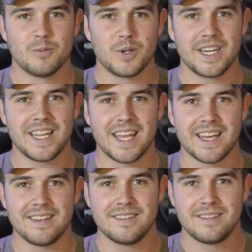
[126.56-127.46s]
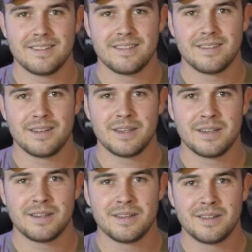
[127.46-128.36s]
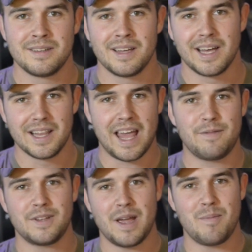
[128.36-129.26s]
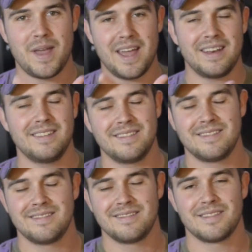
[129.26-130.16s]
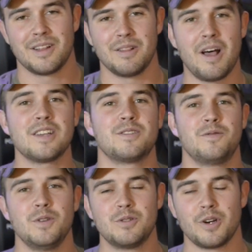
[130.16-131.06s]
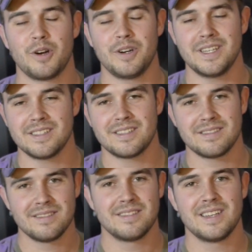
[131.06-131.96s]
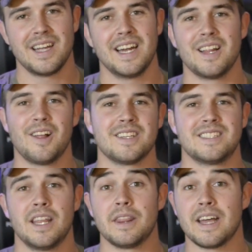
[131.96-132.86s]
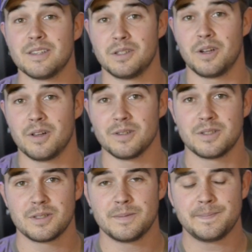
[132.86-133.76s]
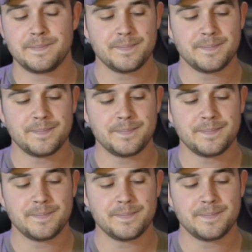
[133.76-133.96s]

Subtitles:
What did he get? A lifetime ban, loss of future earnings, and he lost $10,000.